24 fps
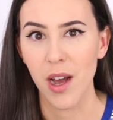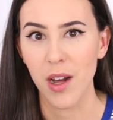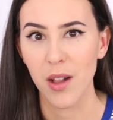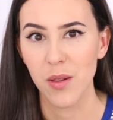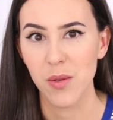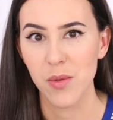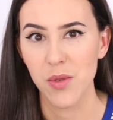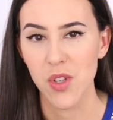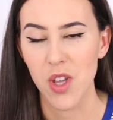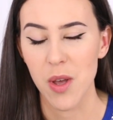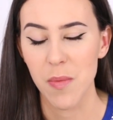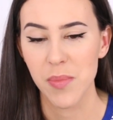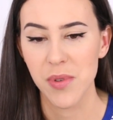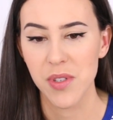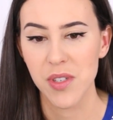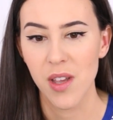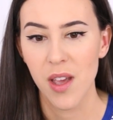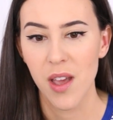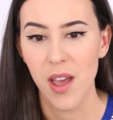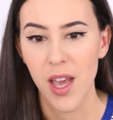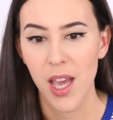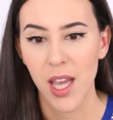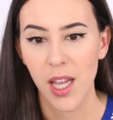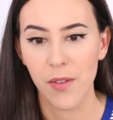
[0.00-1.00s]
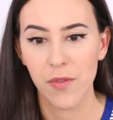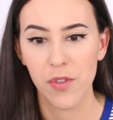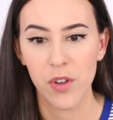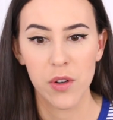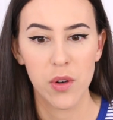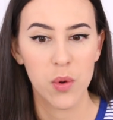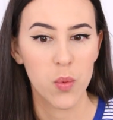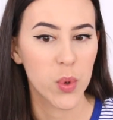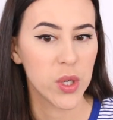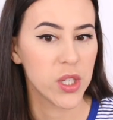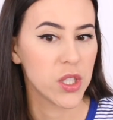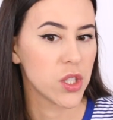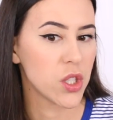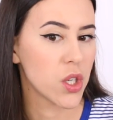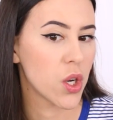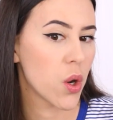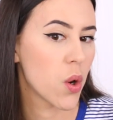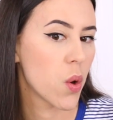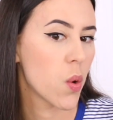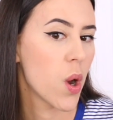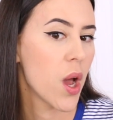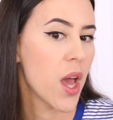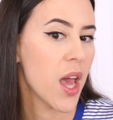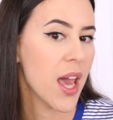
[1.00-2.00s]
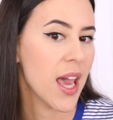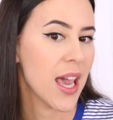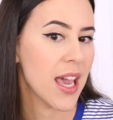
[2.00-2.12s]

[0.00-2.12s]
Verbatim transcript: close-ups in front of window